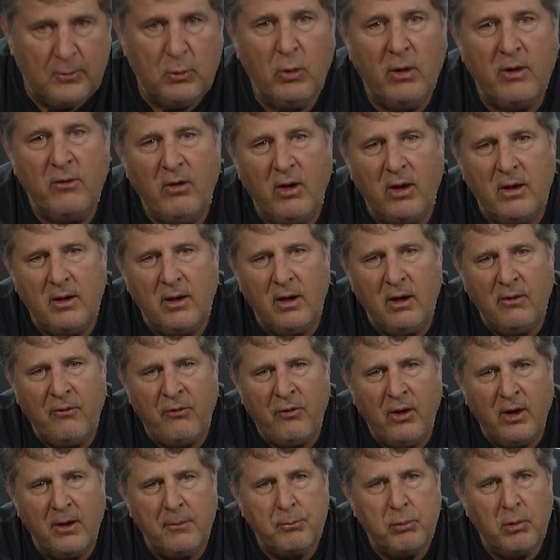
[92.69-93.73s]
we've
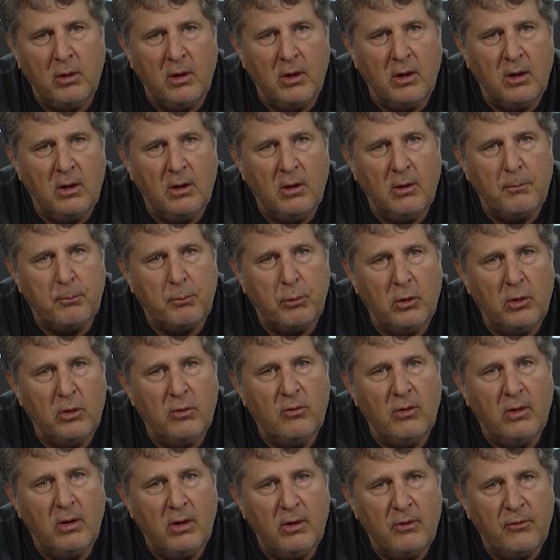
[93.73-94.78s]
identified plenty to
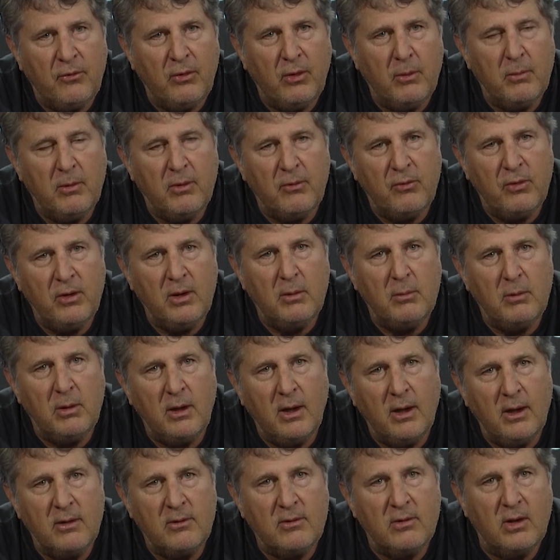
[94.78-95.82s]
improve on from the film of
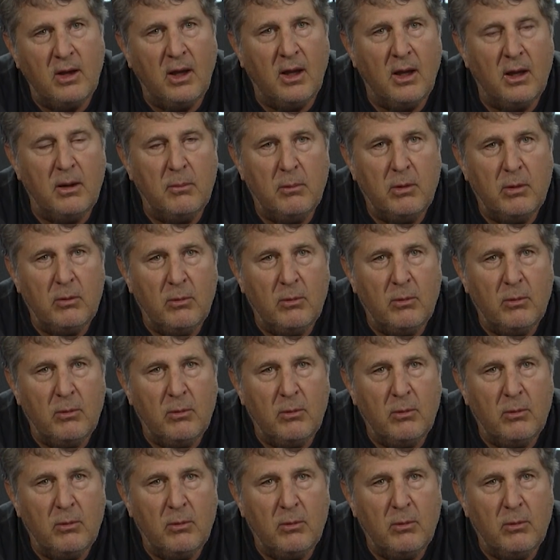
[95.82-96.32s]
last game,